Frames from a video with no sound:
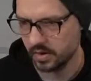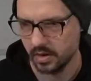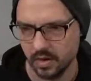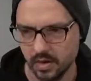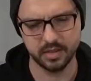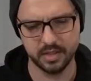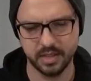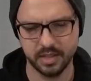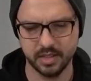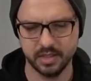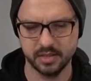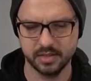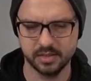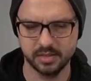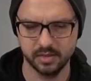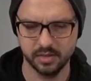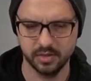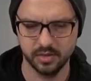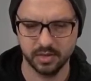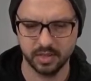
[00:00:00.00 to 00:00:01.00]
Let us
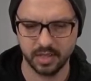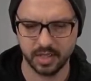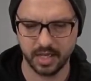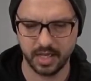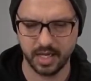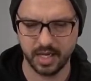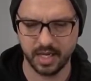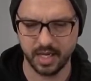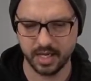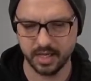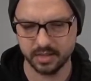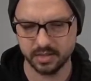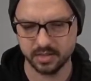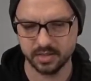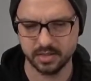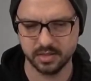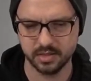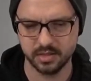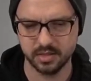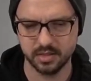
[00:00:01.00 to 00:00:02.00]
look
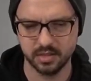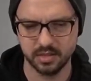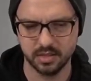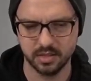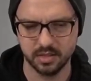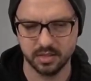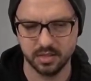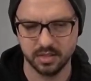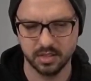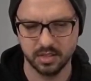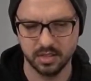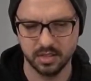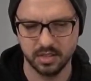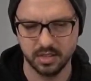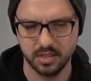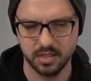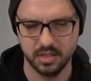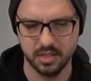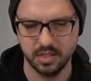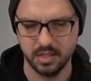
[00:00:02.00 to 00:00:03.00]
at
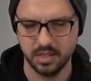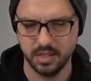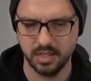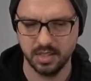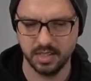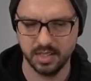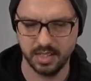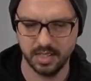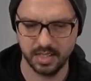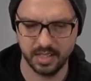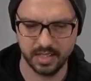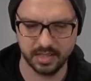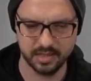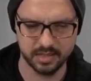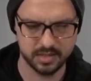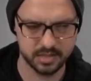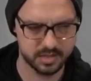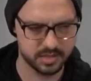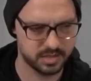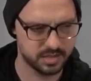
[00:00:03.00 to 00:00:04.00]
the
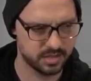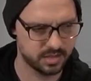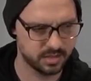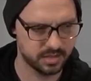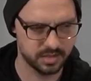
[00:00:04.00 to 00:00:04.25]
lenses.